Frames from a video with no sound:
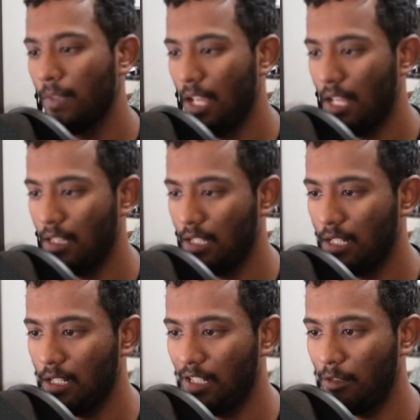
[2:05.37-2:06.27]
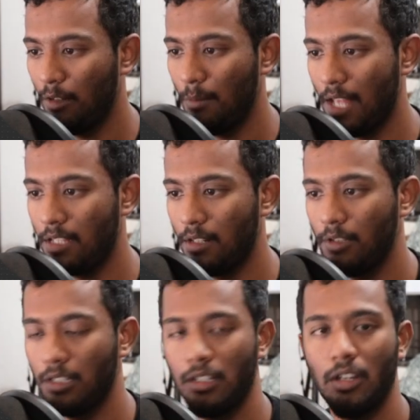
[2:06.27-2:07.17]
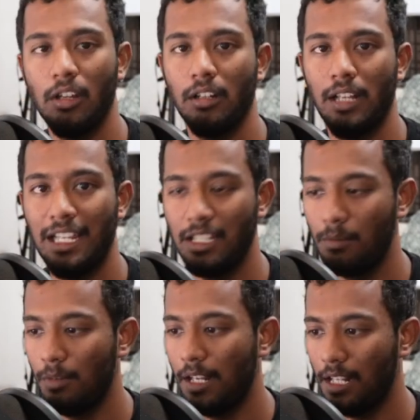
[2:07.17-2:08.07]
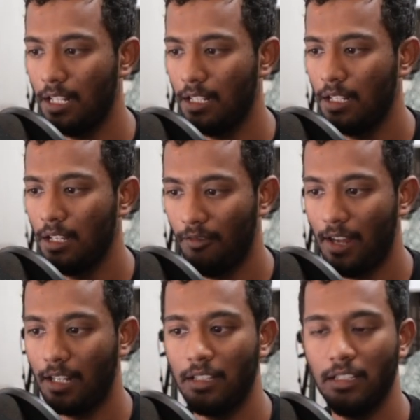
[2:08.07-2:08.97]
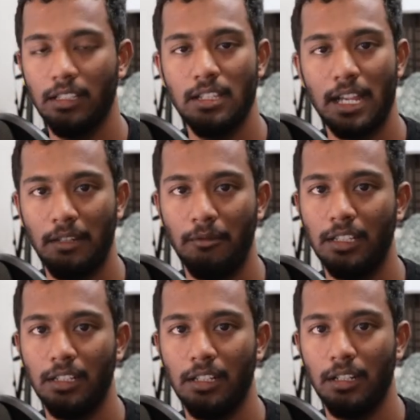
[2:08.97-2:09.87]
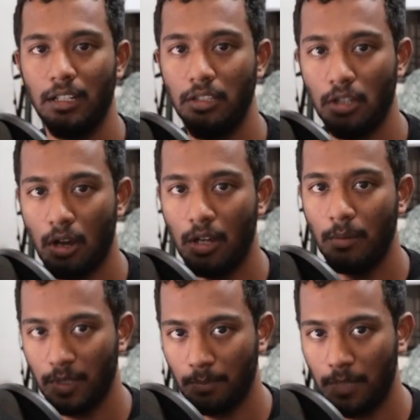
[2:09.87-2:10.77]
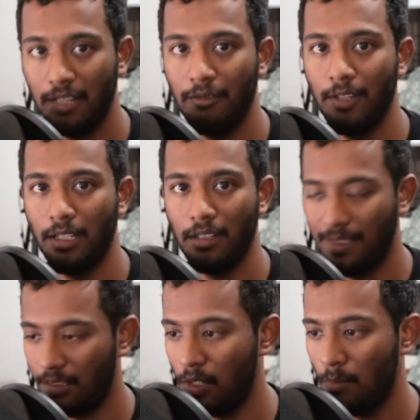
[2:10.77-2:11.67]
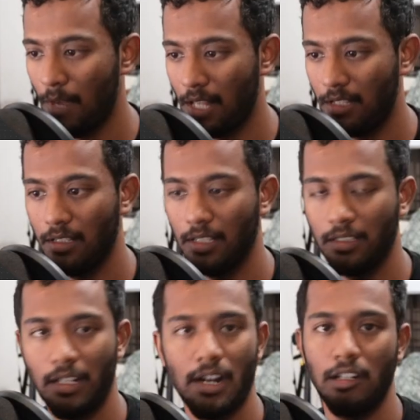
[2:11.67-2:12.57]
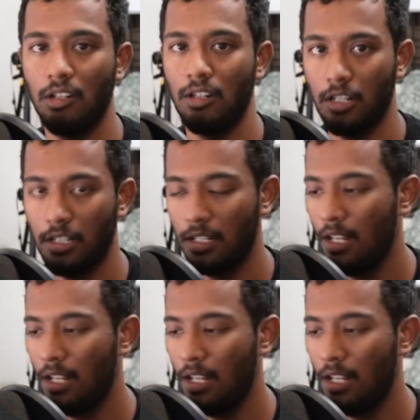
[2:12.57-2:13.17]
and then it will match it with your eligibility factors, checking whether your specific research matches this grant or not.